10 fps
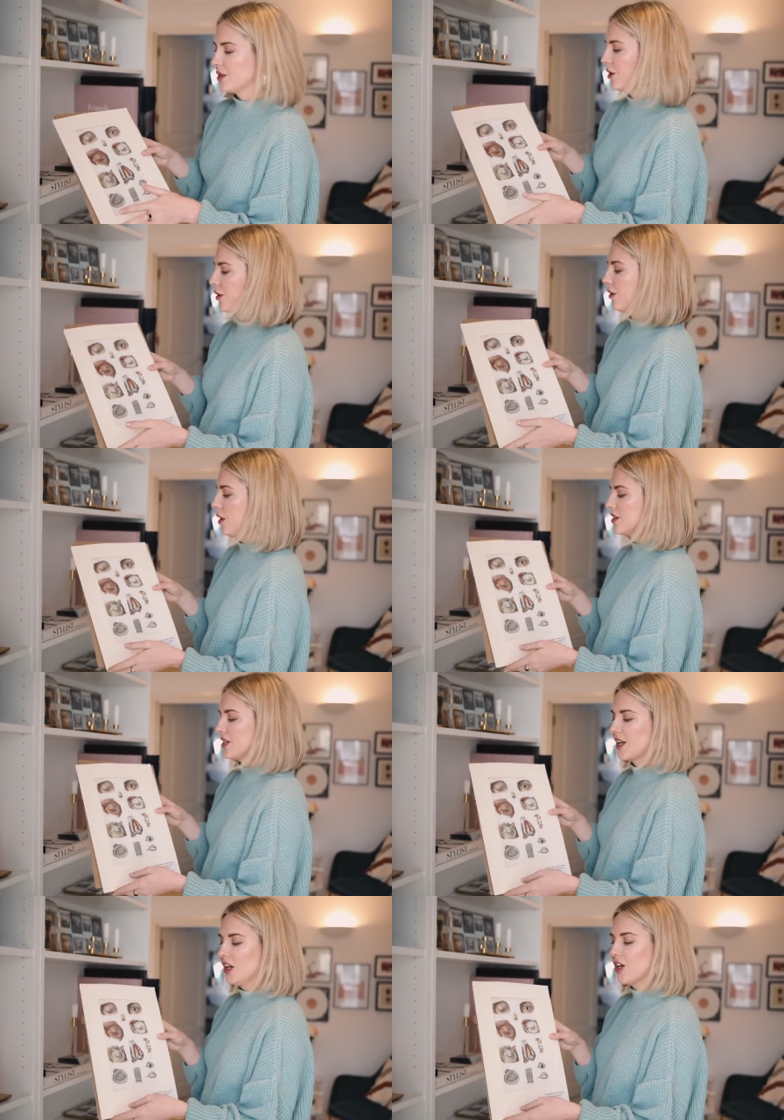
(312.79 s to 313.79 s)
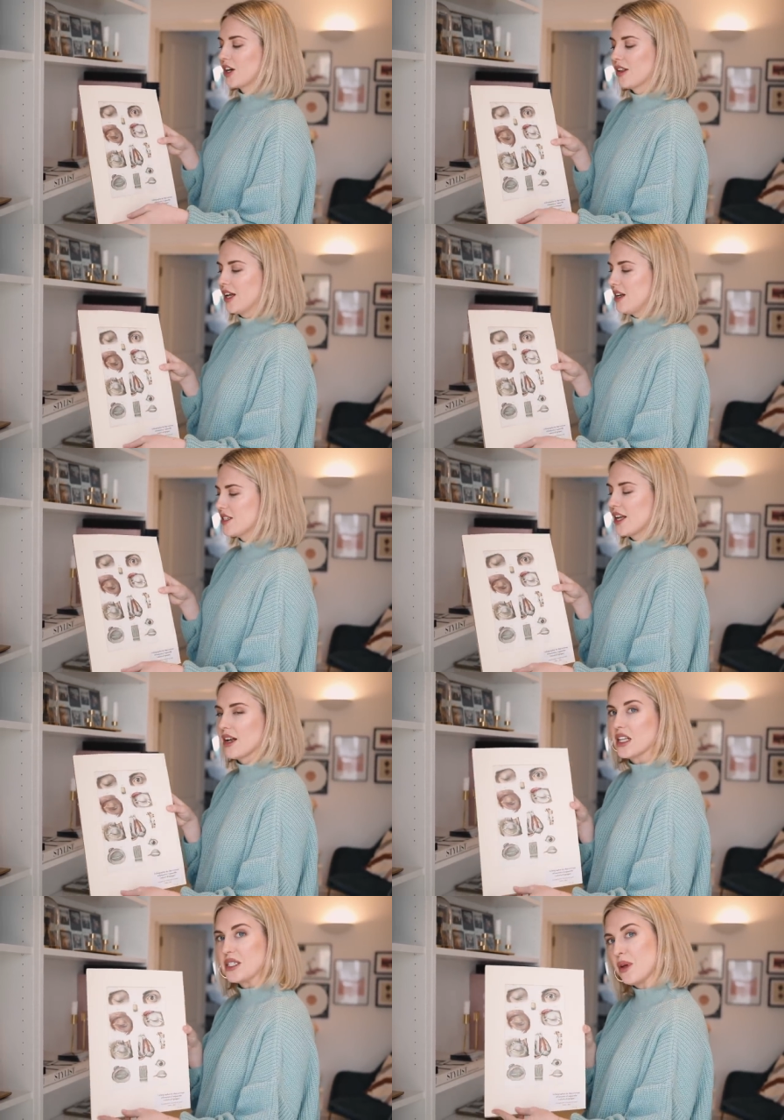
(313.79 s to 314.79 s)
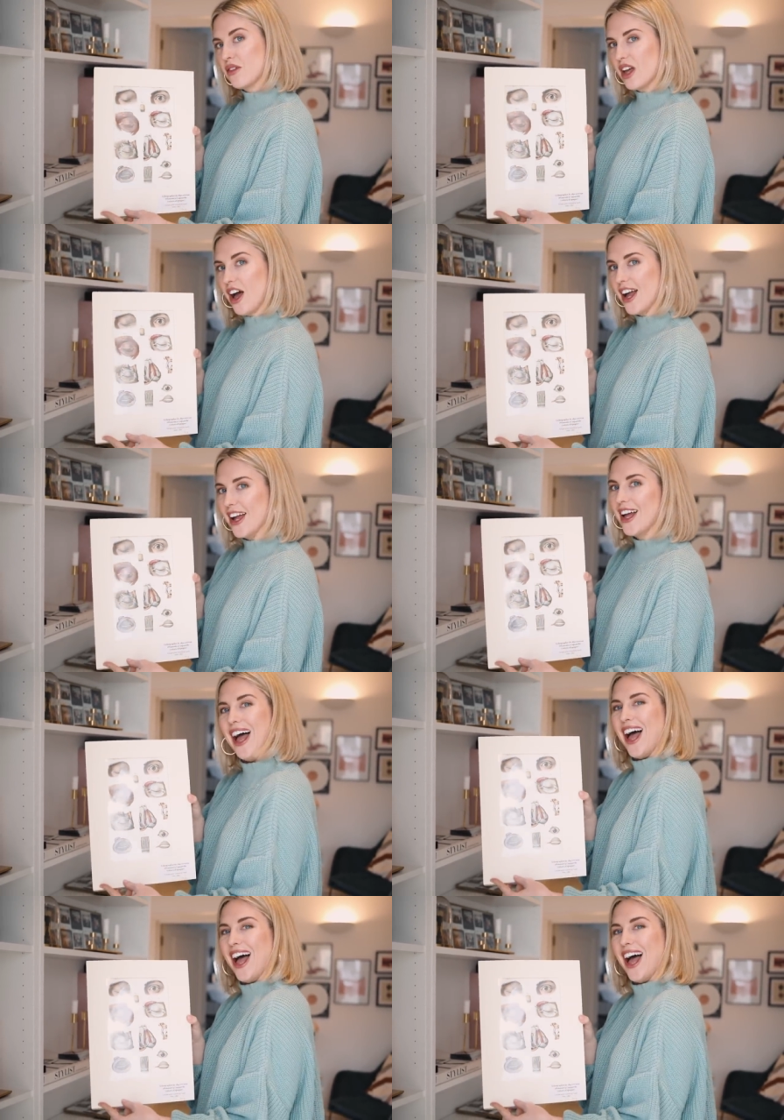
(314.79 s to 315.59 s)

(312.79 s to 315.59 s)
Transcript: So I was like, look, here's the anatomy of the eye.